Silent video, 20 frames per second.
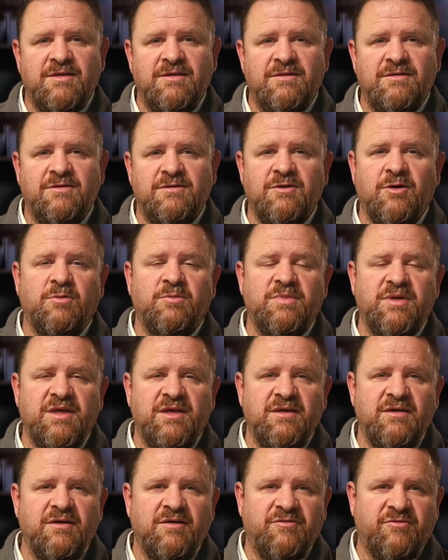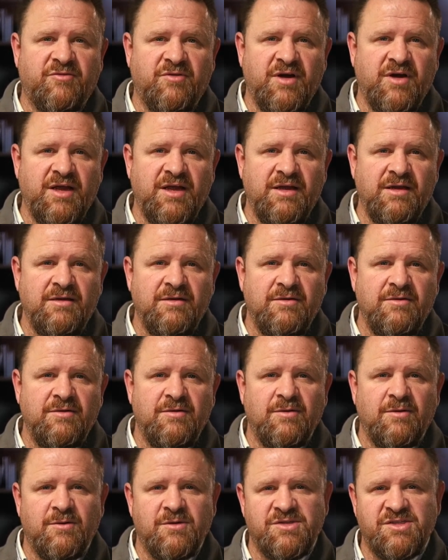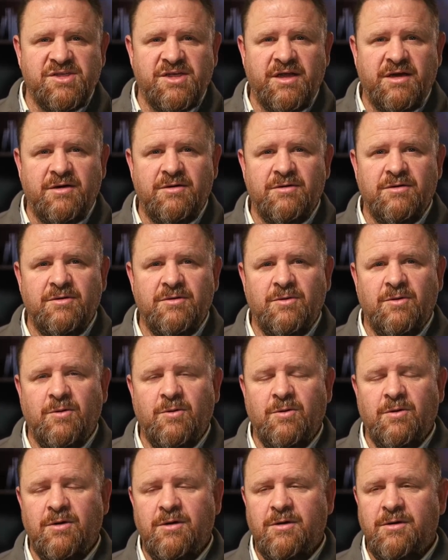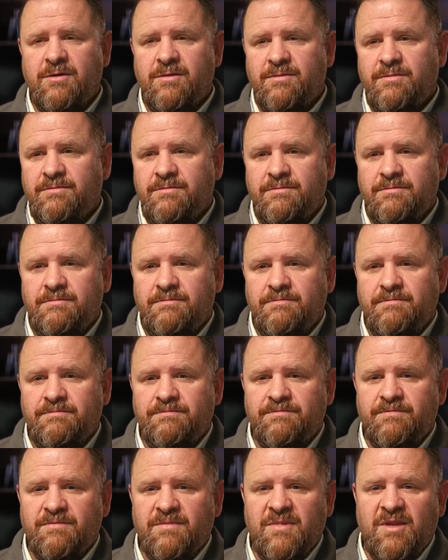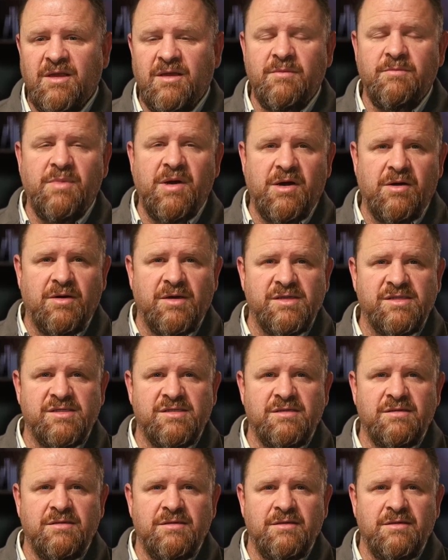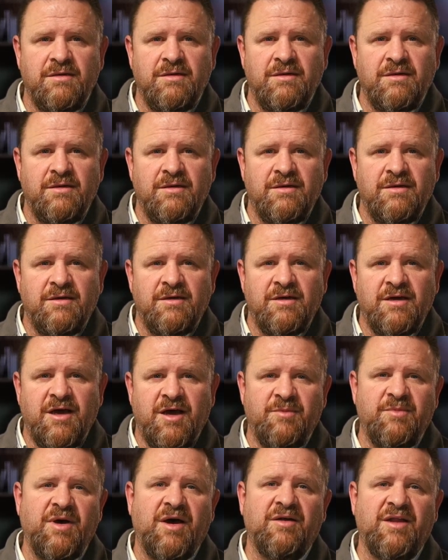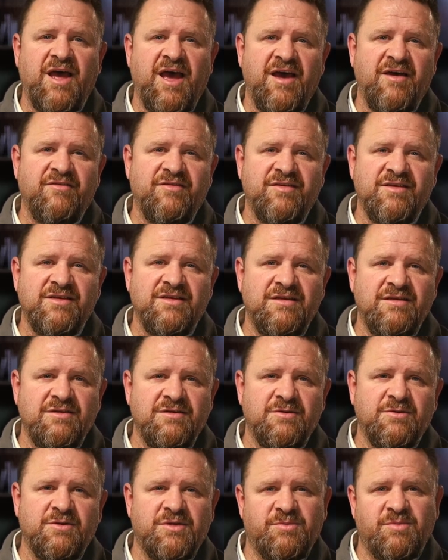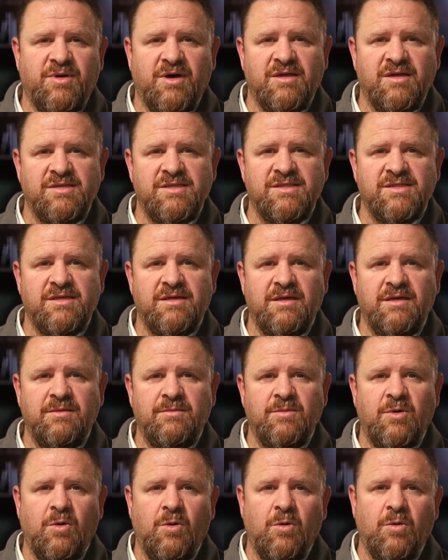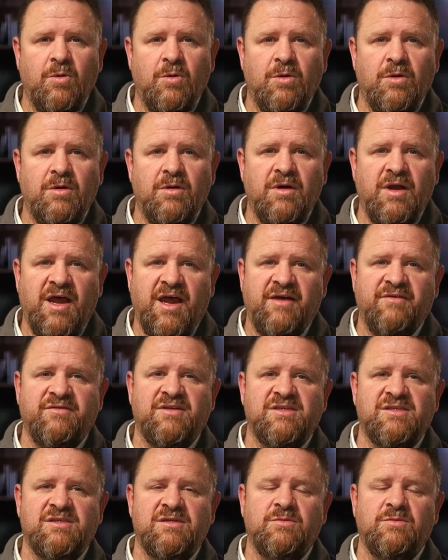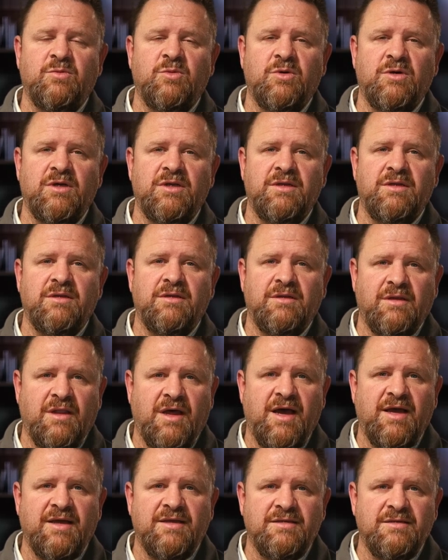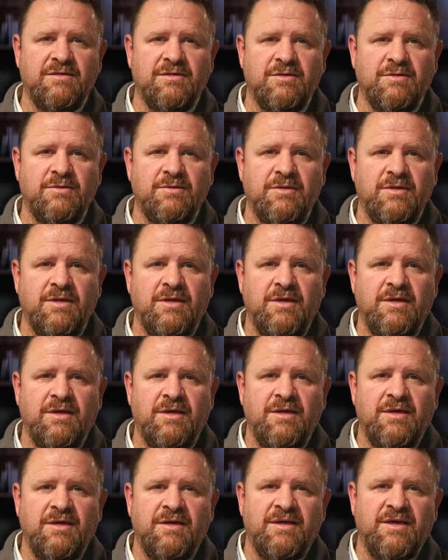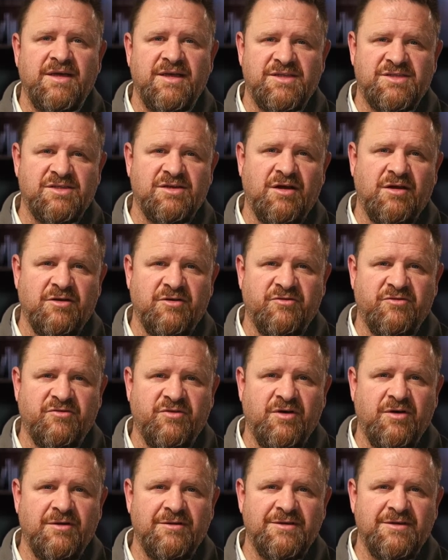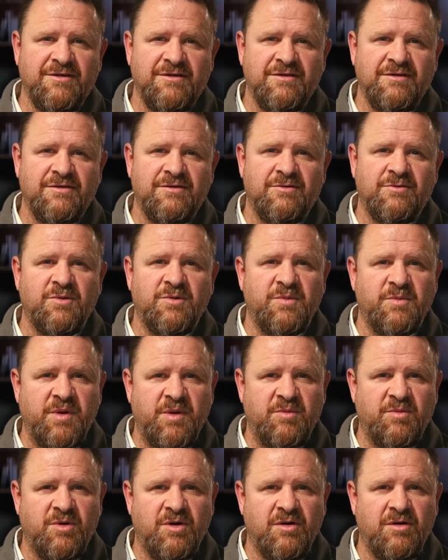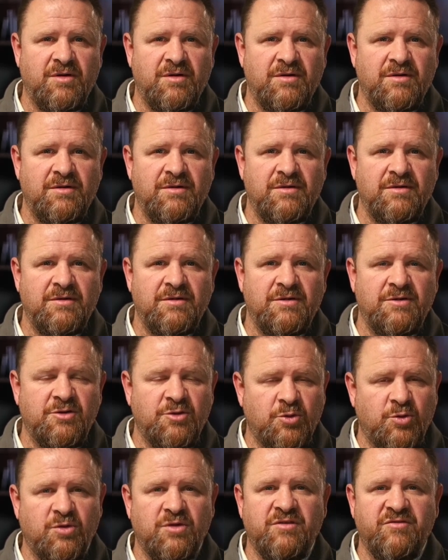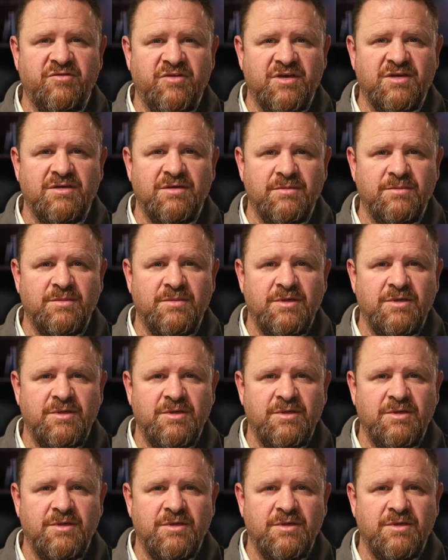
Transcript: Don't be afraid or scared or embarrassed about having to deal with a Ponzi scheme or having someone lie to you. It's not your fault. Remember, you're the victim.